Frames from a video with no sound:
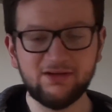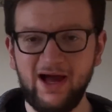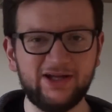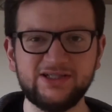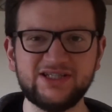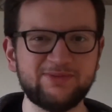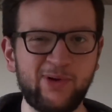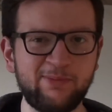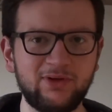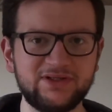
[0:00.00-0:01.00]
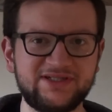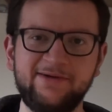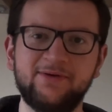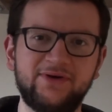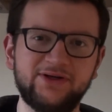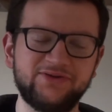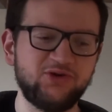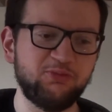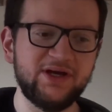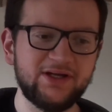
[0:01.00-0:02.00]
I had a disappointing bottle of Sierra Nevada
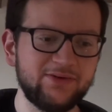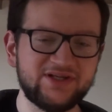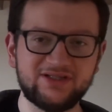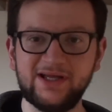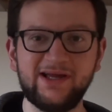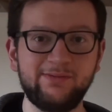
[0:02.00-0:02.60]
Torpedo yesterday.